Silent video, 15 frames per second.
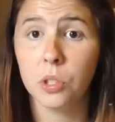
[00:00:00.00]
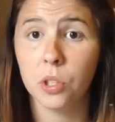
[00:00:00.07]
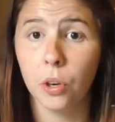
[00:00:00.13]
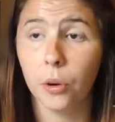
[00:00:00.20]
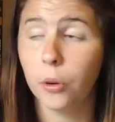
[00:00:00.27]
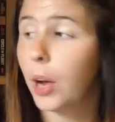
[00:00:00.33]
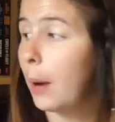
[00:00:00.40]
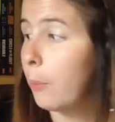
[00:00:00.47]

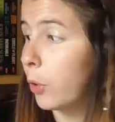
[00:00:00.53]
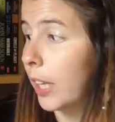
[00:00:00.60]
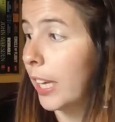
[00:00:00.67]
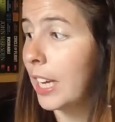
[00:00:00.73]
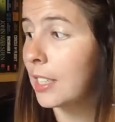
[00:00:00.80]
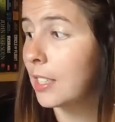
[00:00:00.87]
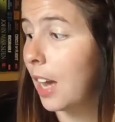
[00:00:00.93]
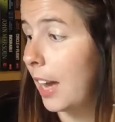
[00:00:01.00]
so I'm
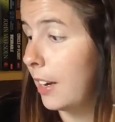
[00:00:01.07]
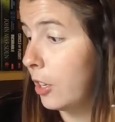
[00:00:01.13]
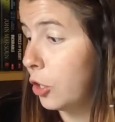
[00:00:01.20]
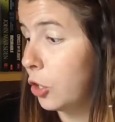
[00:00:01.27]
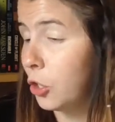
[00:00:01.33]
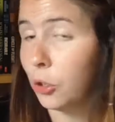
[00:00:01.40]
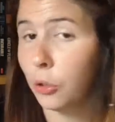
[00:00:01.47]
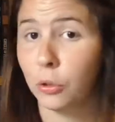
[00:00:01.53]
really
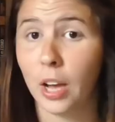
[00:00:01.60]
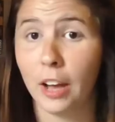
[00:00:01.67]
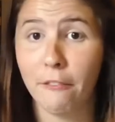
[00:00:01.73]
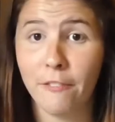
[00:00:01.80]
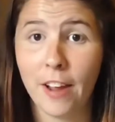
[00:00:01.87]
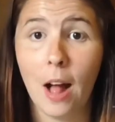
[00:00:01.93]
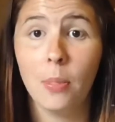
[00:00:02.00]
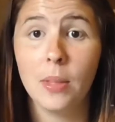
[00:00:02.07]
excited to
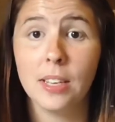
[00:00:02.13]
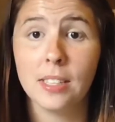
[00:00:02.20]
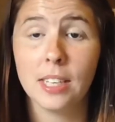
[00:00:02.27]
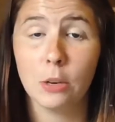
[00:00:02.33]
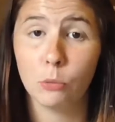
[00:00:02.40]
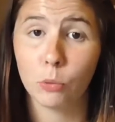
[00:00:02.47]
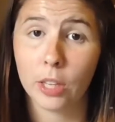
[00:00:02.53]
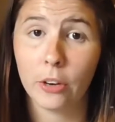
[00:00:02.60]
have found this
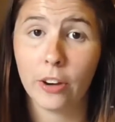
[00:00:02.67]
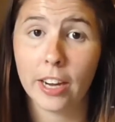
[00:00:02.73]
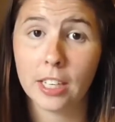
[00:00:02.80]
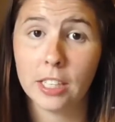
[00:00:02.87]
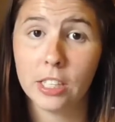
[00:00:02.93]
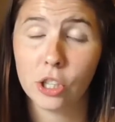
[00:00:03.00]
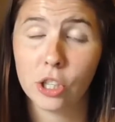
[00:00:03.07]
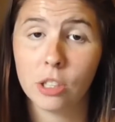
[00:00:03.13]
in really great
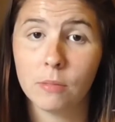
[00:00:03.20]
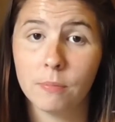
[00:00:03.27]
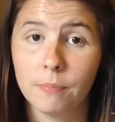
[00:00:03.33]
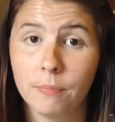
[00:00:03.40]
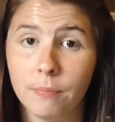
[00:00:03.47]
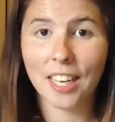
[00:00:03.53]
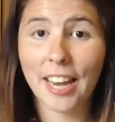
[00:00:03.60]
condition.